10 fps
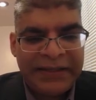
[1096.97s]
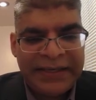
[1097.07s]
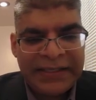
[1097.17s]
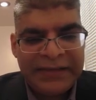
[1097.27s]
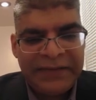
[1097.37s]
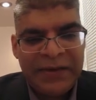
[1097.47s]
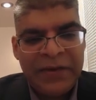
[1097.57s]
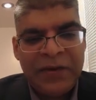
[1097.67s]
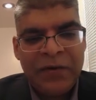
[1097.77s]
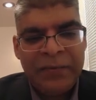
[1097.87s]
intensive
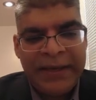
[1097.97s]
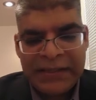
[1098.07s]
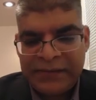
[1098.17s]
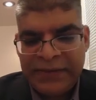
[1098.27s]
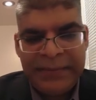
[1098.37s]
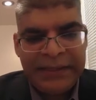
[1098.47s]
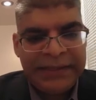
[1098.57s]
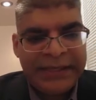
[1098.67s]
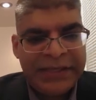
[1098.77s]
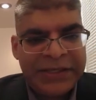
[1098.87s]
home-based
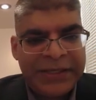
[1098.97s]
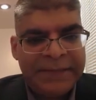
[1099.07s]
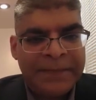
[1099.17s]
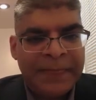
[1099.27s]
rehabilitation.